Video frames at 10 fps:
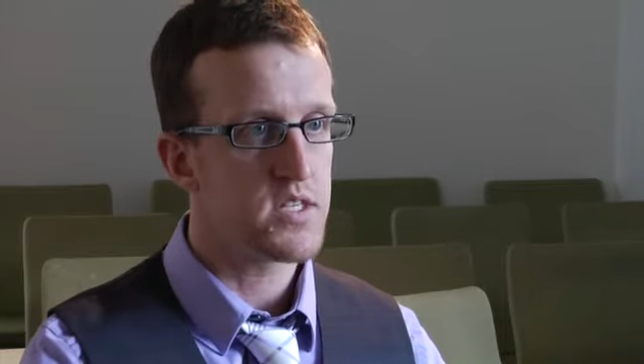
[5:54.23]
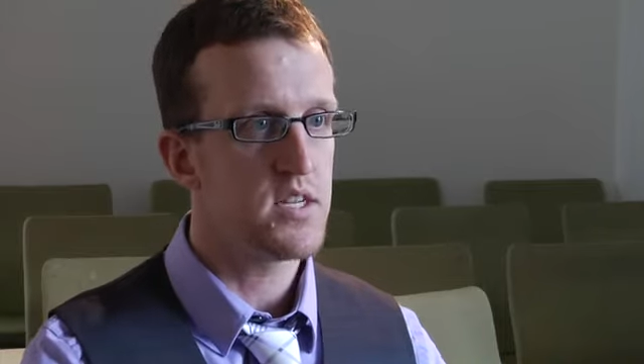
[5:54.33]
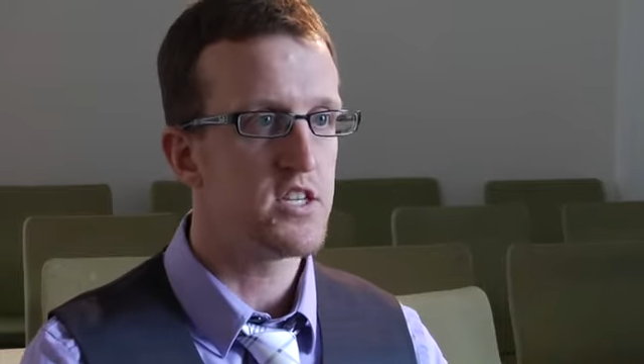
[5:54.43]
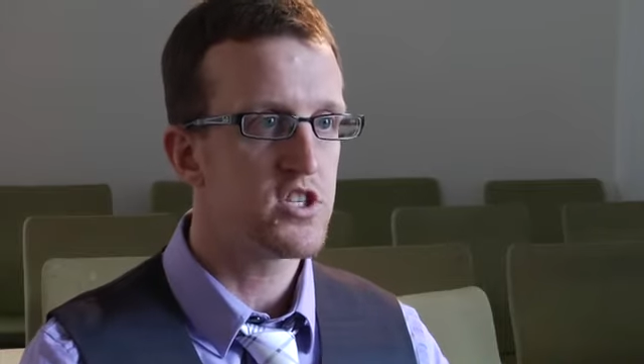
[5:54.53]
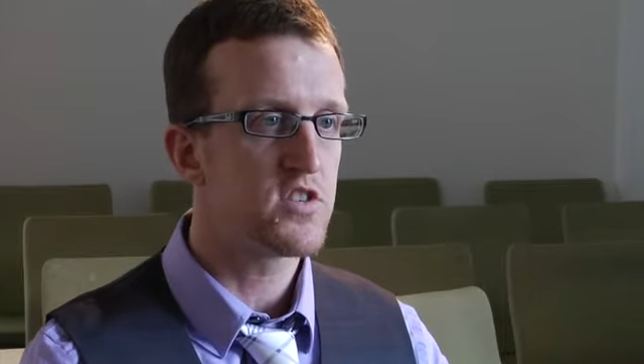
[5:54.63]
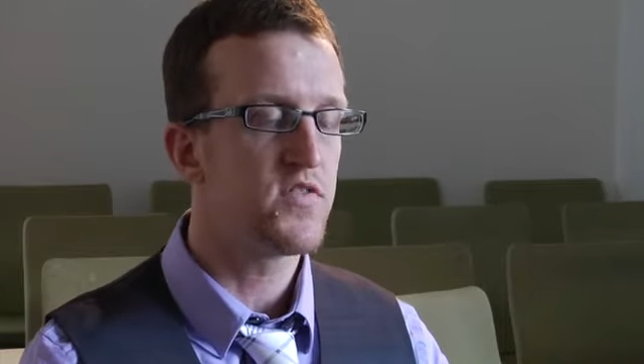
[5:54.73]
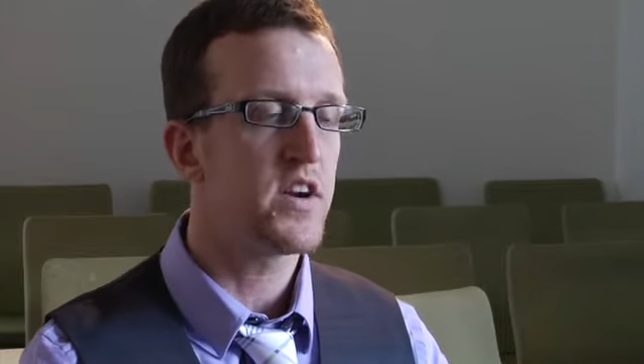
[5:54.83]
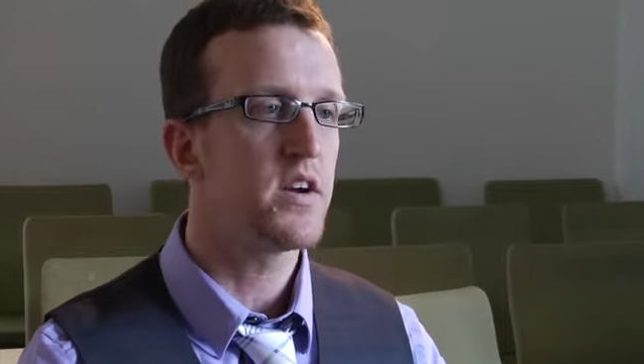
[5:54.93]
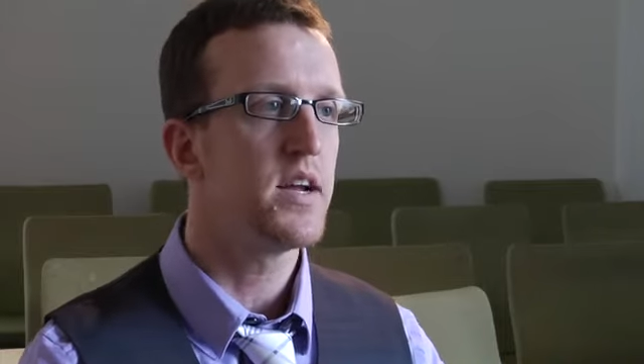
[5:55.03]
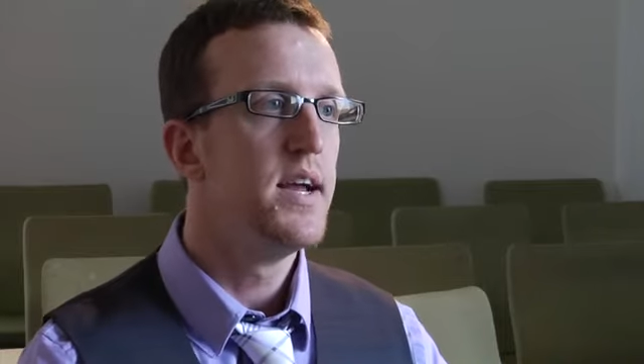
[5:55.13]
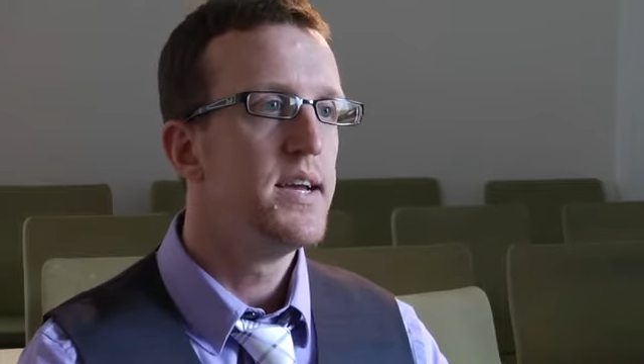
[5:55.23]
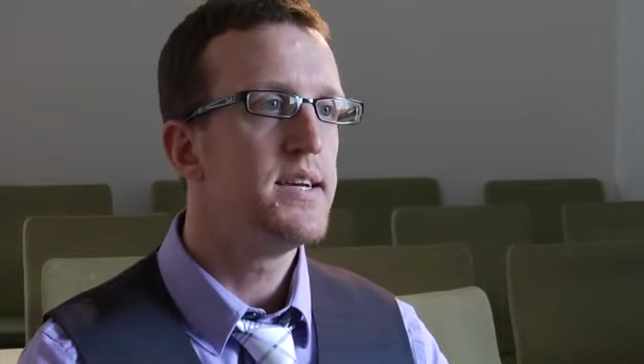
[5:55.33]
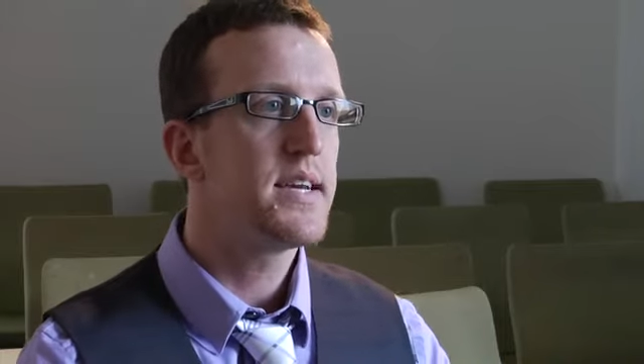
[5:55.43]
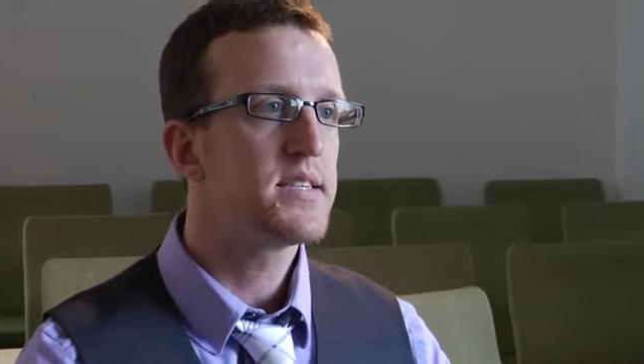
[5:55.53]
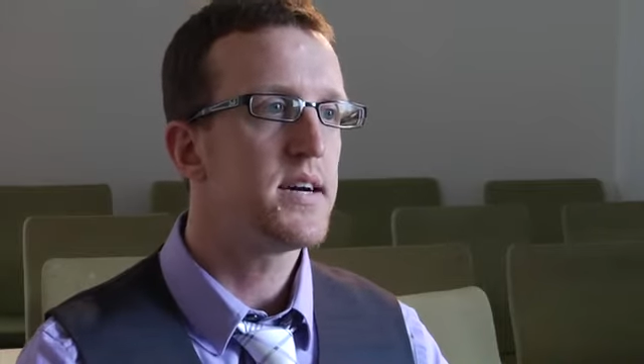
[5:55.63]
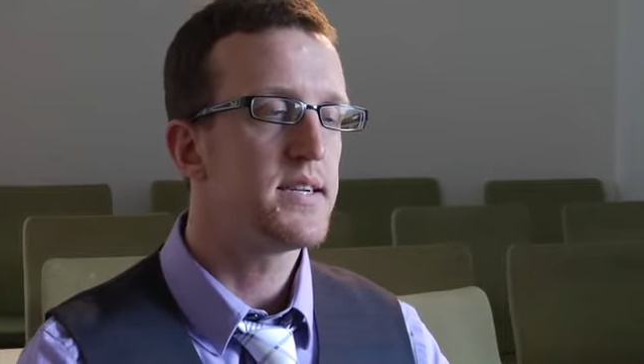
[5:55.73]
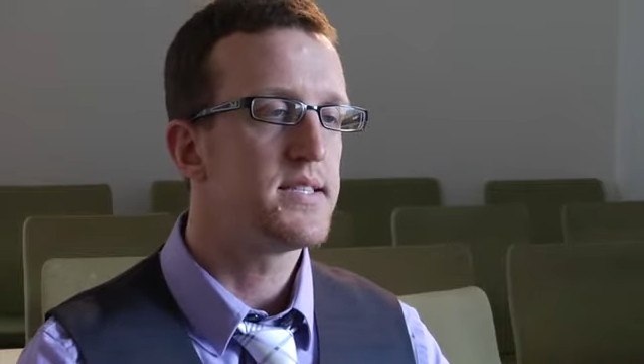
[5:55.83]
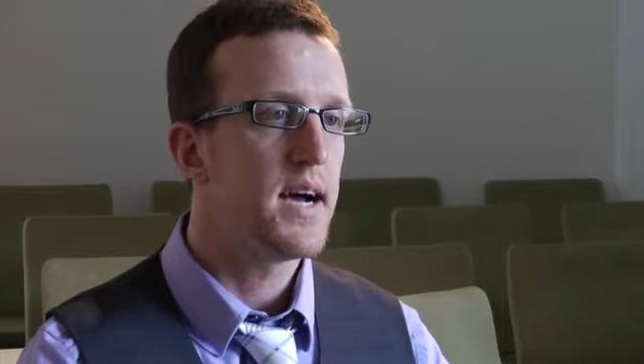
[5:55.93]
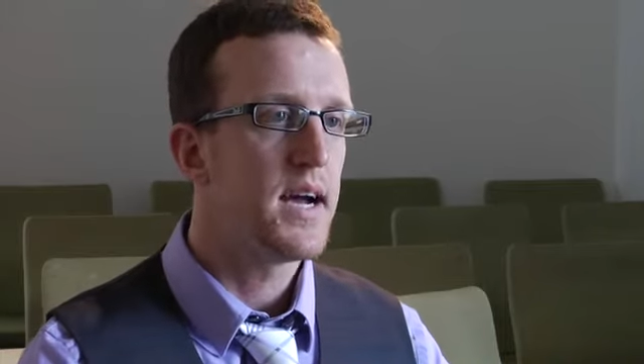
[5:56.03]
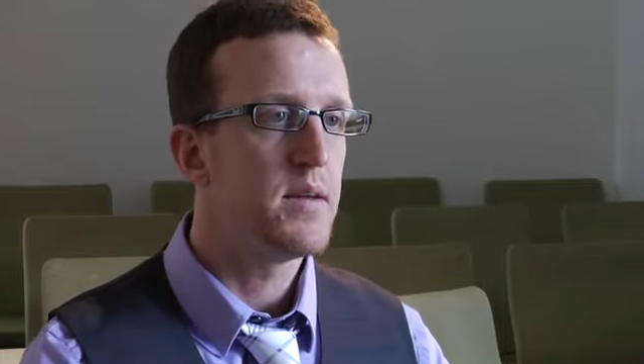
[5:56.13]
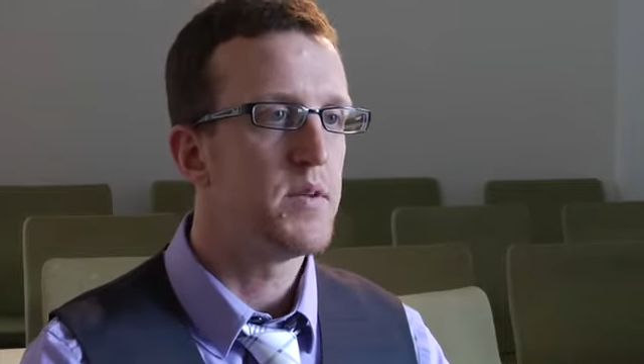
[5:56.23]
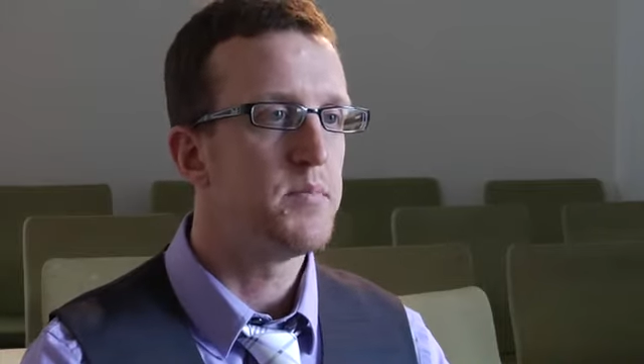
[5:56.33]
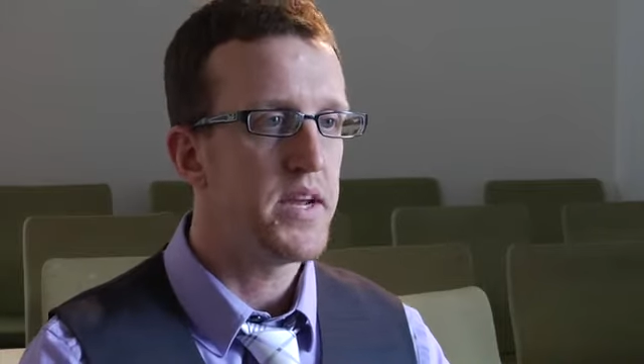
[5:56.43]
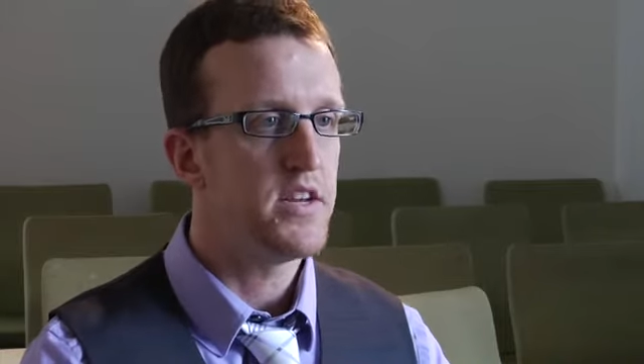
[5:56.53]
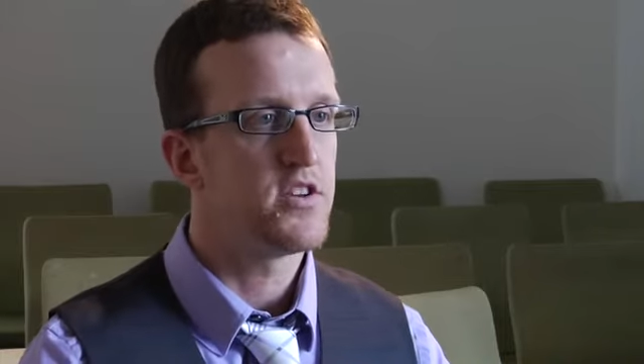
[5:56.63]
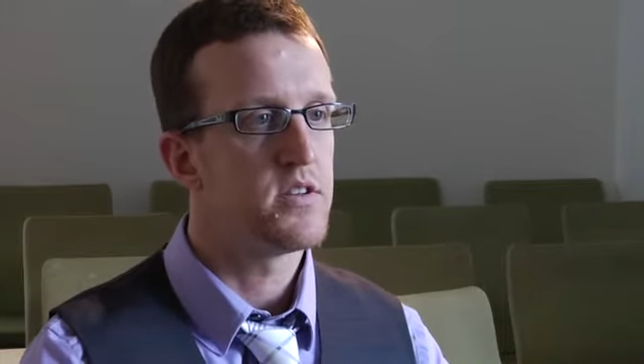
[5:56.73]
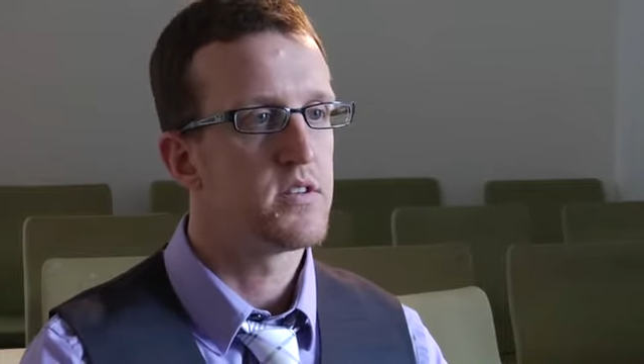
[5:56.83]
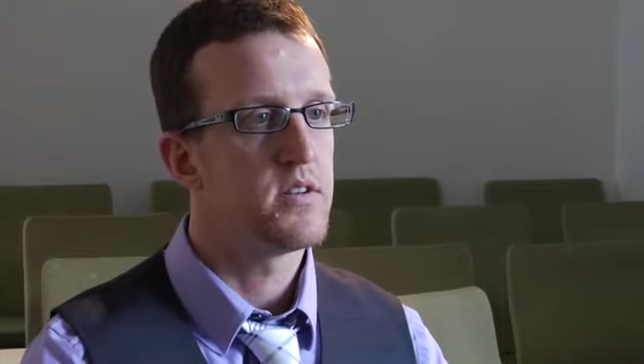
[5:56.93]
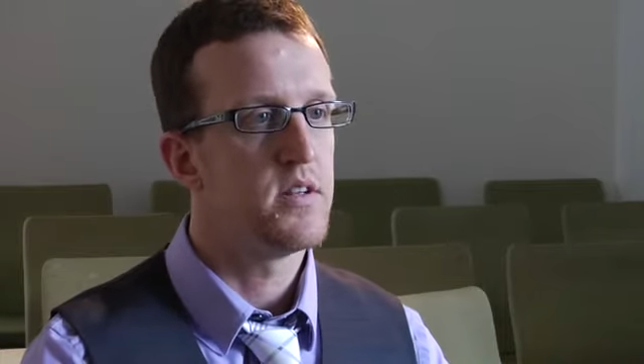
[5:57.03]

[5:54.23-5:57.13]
it takes a lot of time and patience.